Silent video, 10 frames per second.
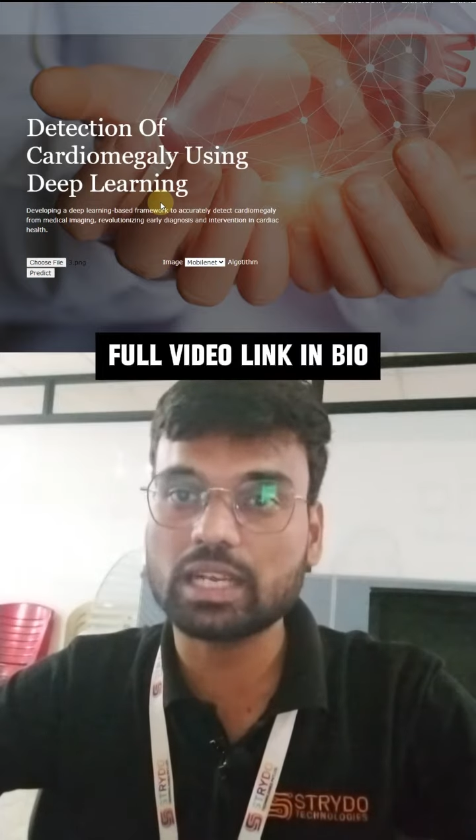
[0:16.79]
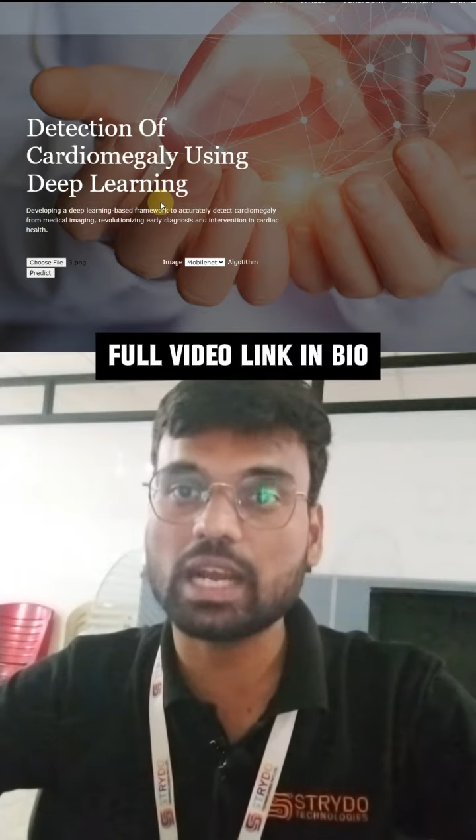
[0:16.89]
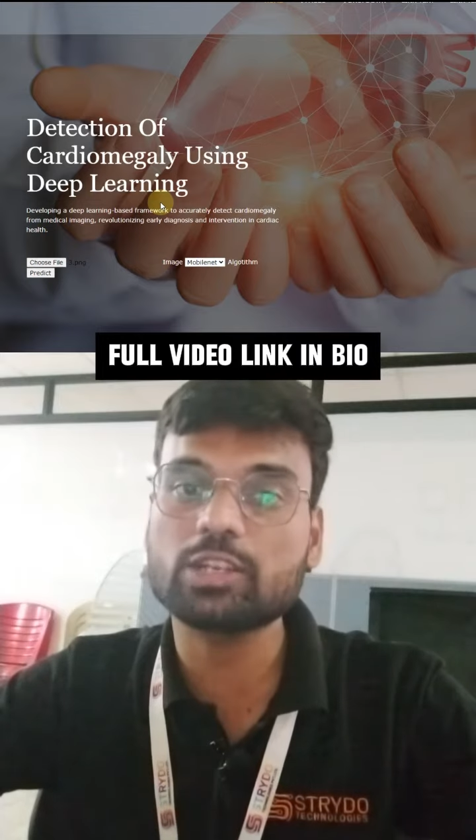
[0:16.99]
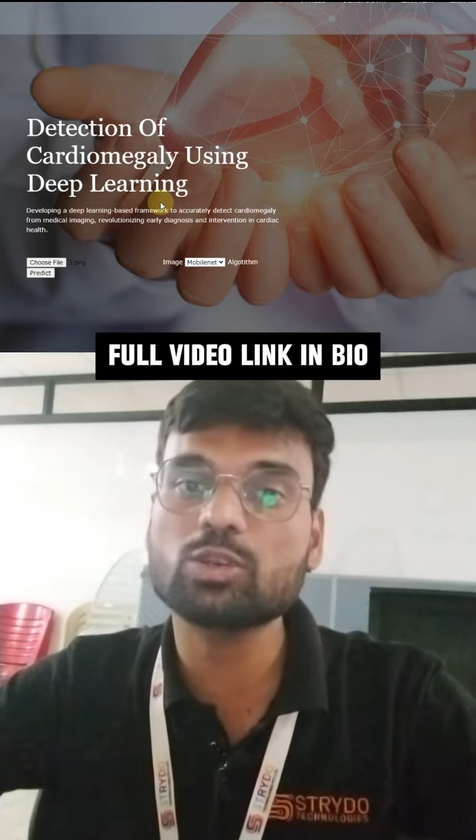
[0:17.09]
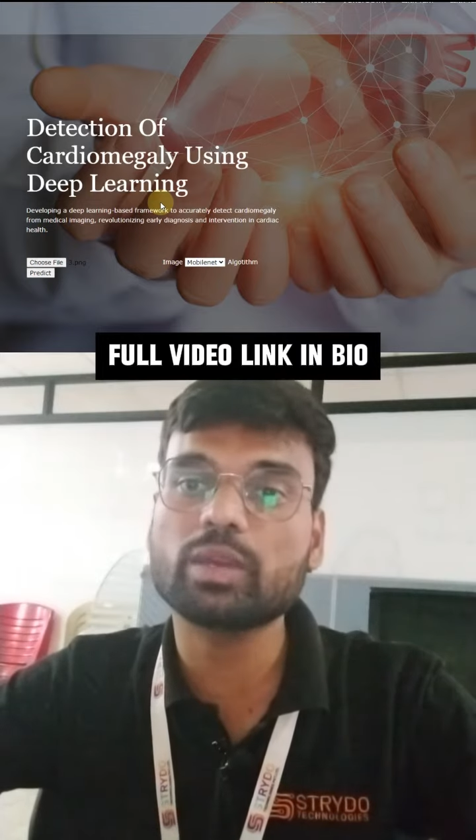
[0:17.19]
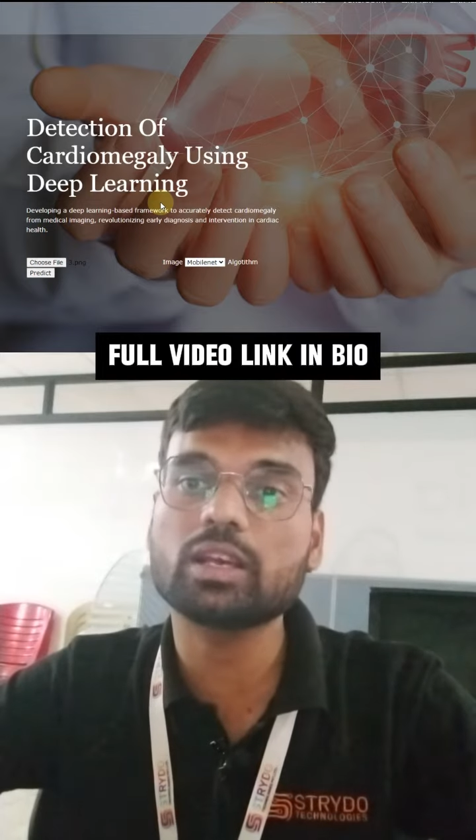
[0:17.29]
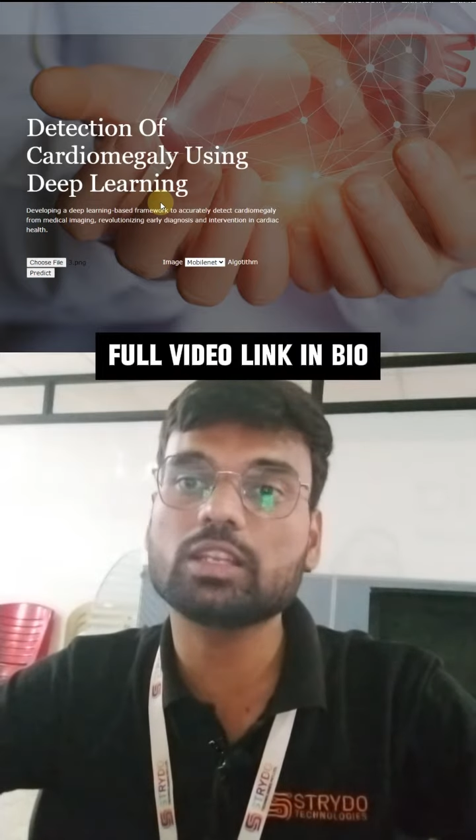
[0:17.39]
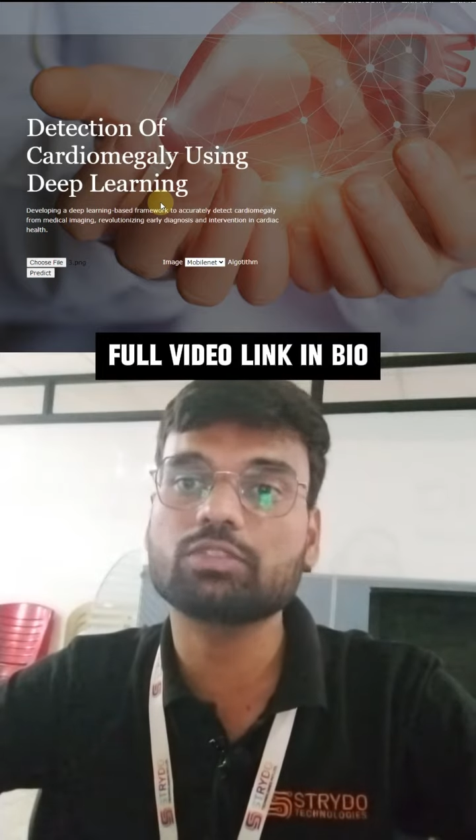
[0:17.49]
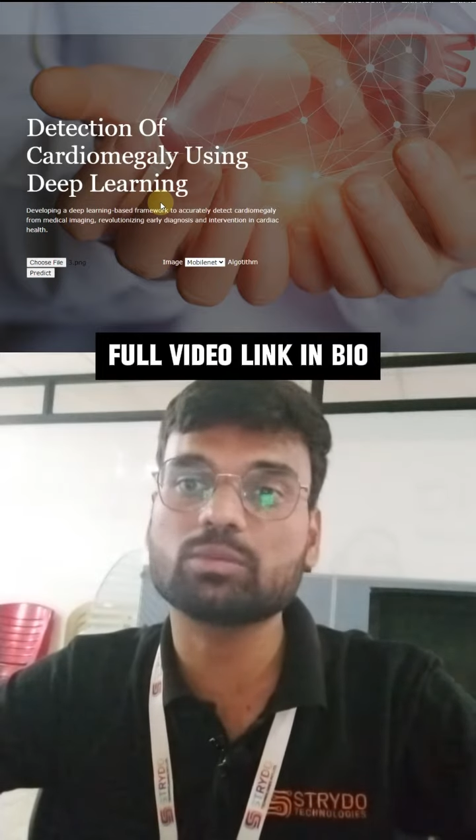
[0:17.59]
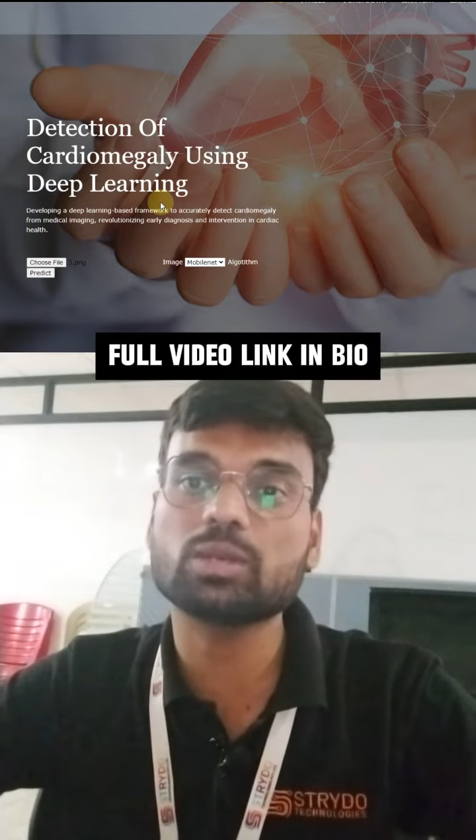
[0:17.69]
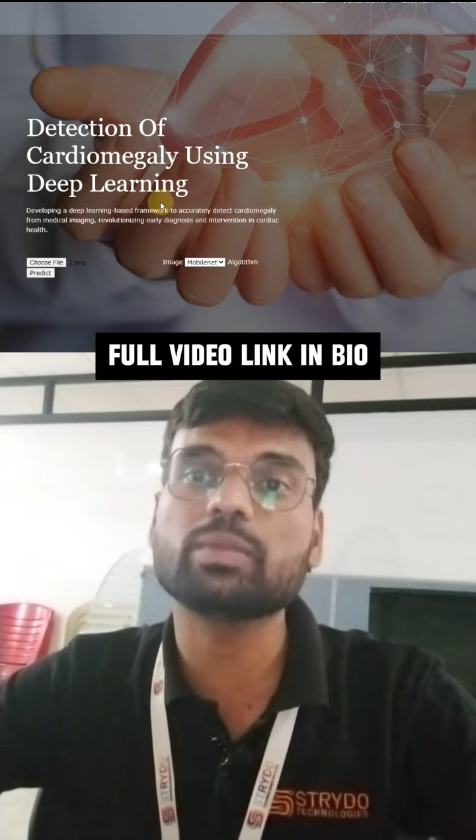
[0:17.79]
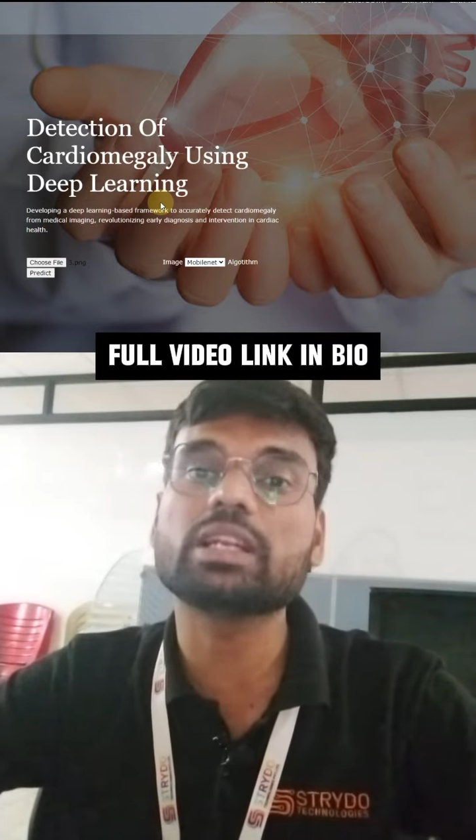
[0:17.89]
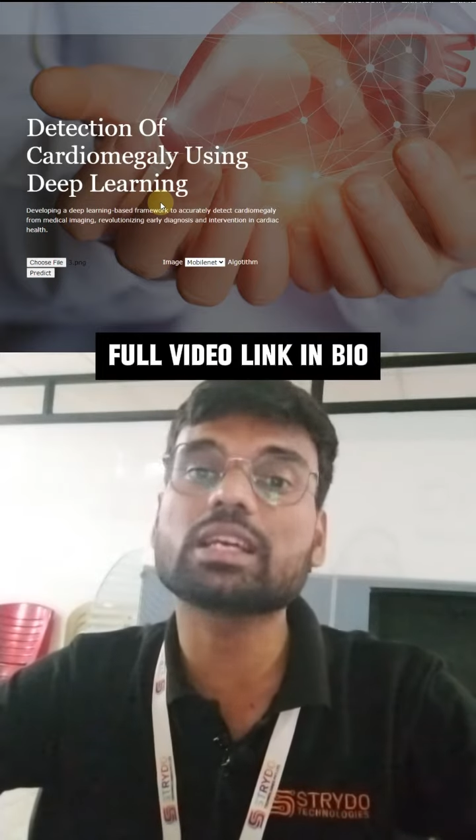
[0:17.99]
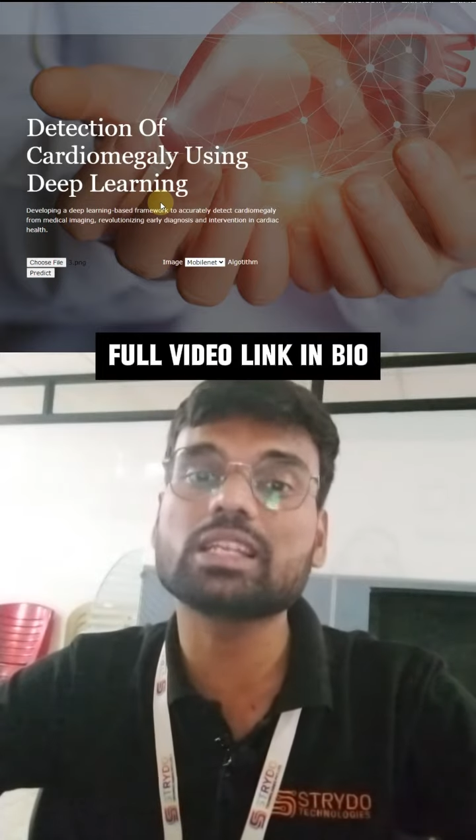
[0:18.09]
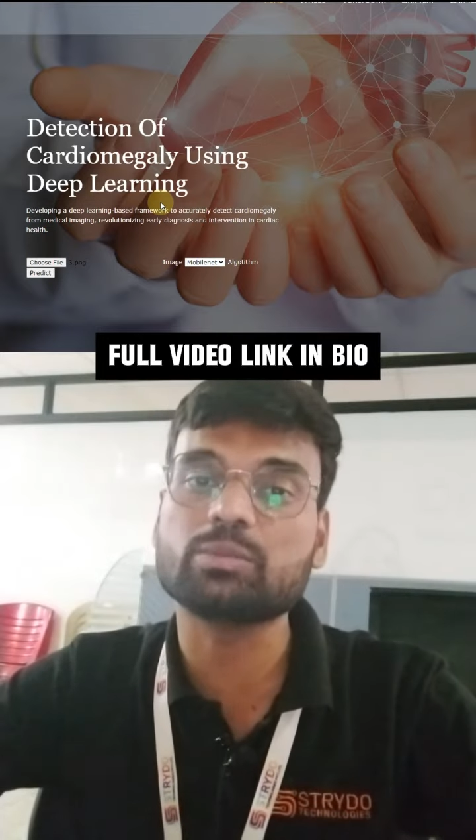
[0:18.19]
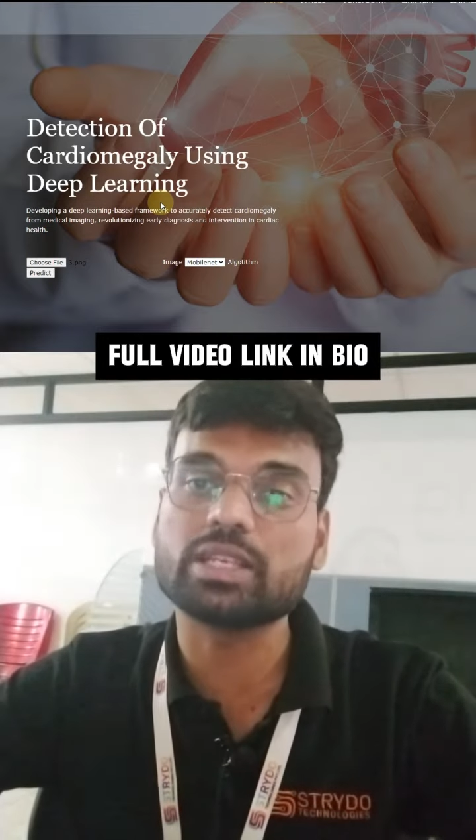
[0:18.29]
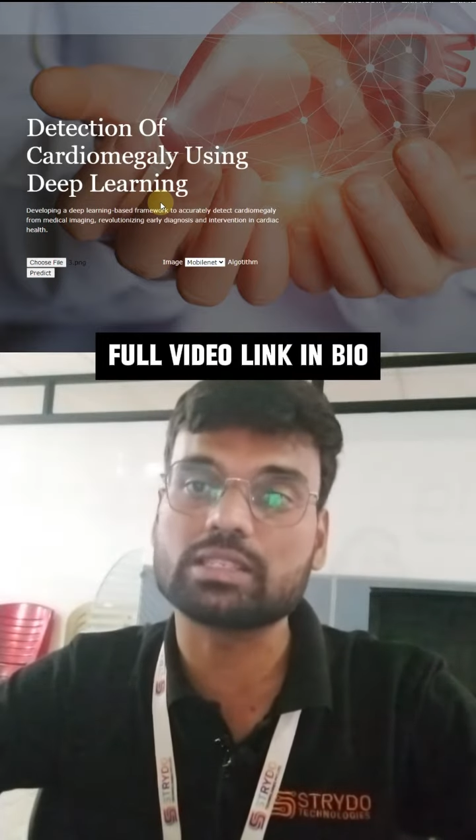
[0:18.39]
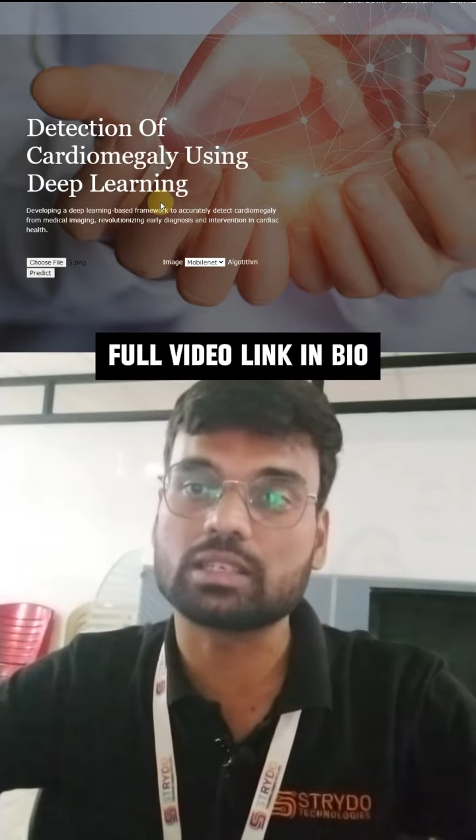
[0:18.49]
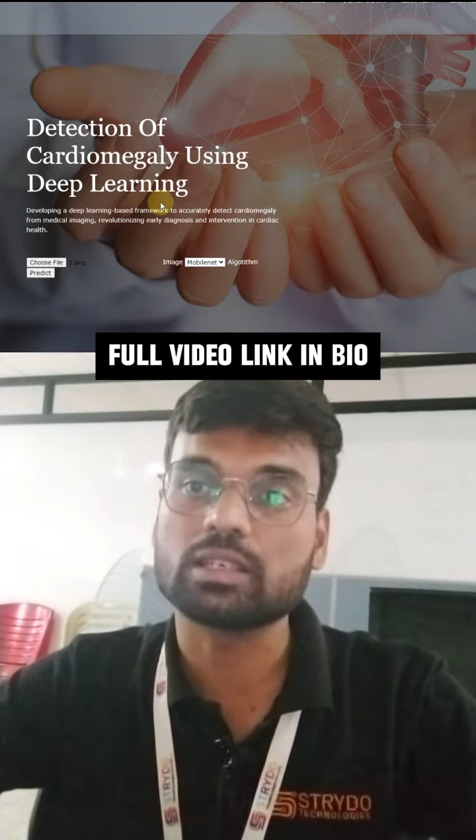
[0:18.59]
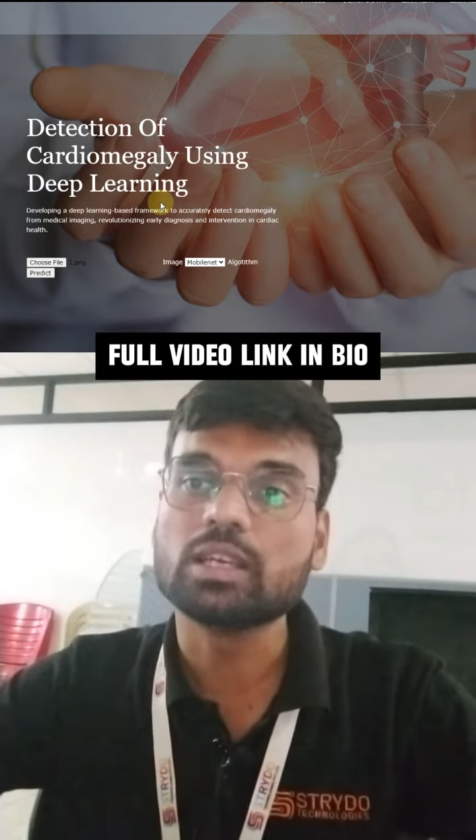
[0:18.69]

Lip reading: cardiomegaly from the medical imaging.